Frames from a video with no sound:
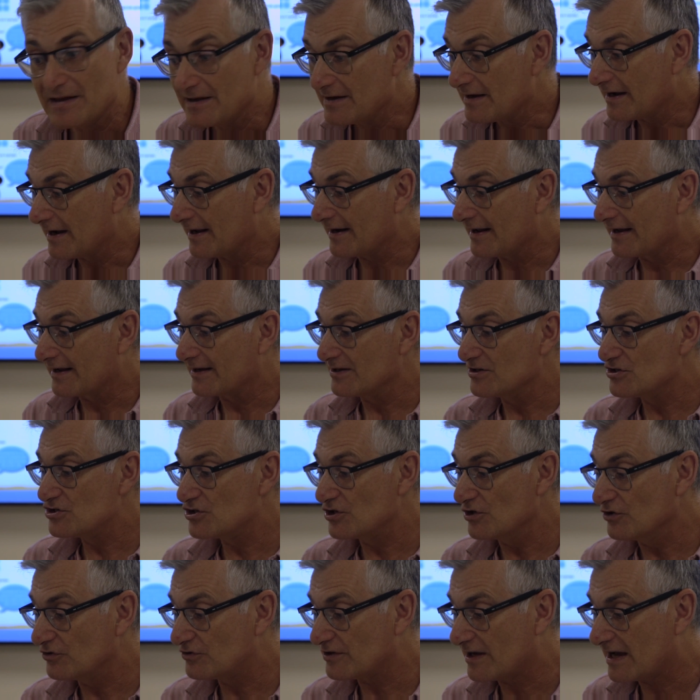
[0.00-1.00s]
And I can
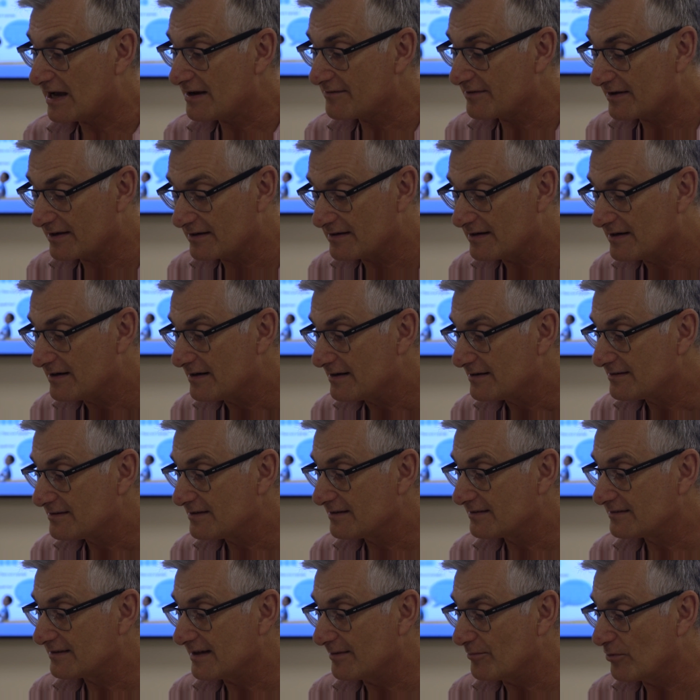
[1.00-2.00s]
choose to have it,
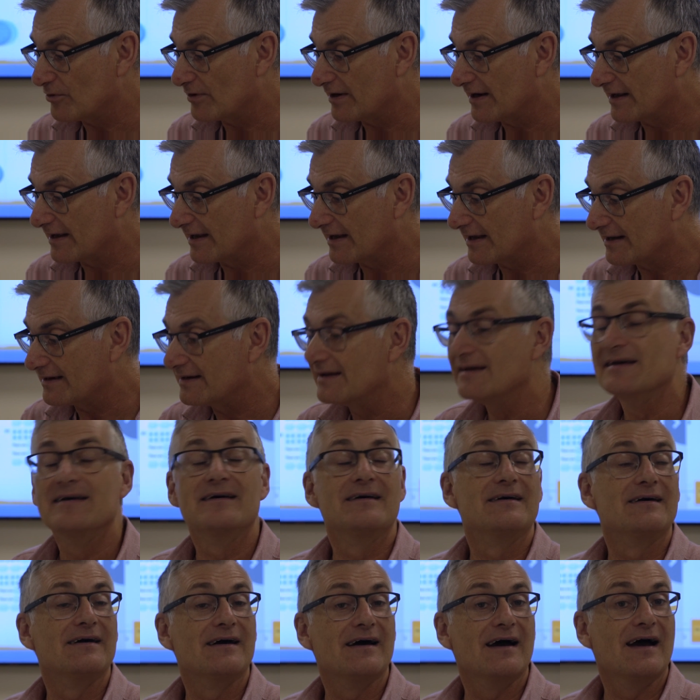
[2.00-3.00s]
just double click it,
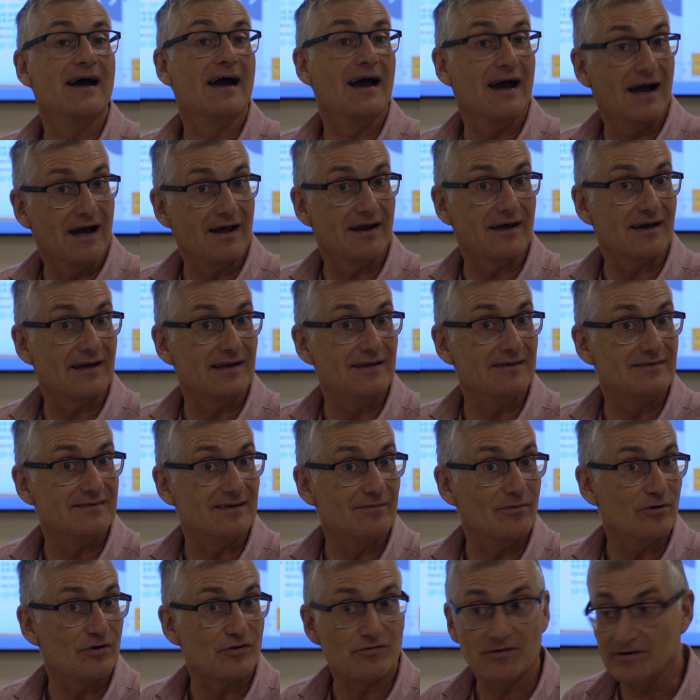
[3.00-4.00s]
and I can see
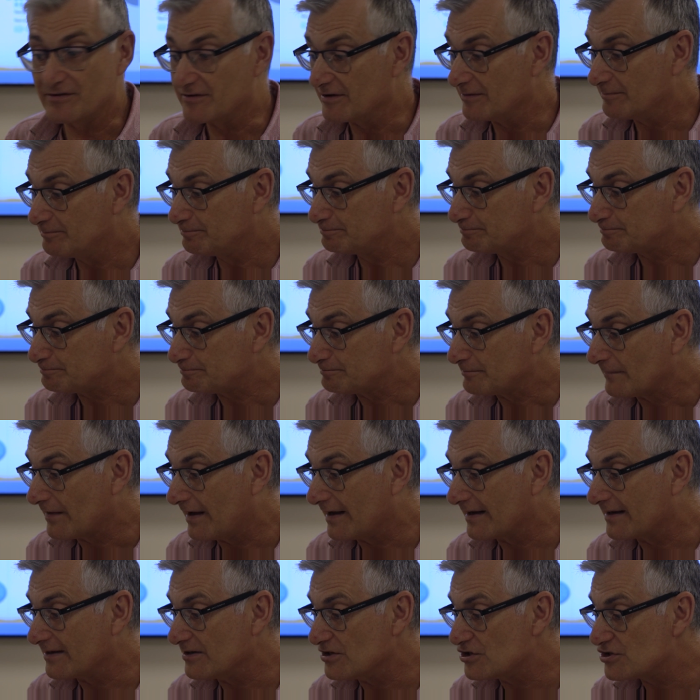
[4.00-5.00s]
what's written. I
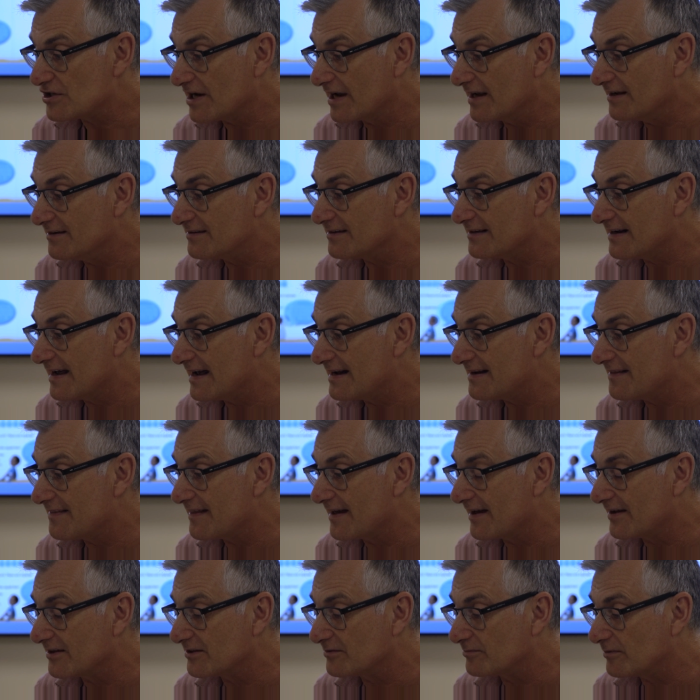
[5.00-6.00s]
can change and edit
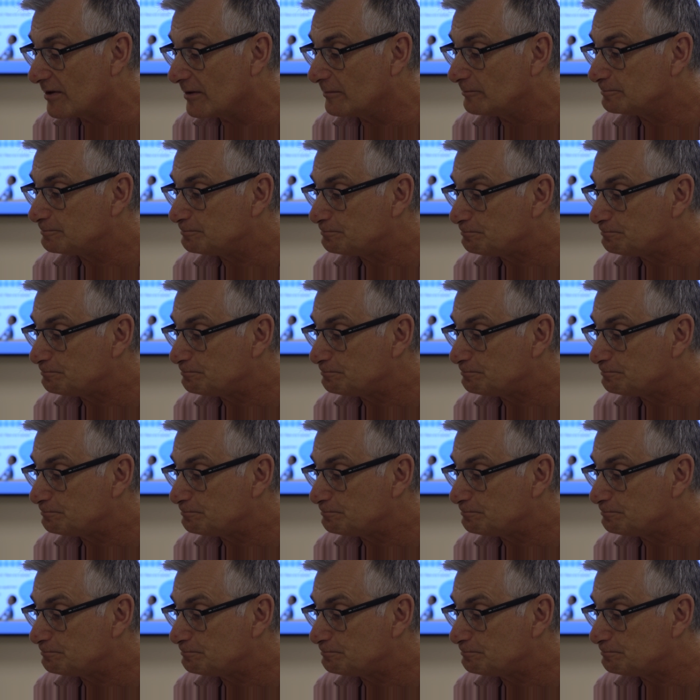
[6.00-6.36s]
that as well.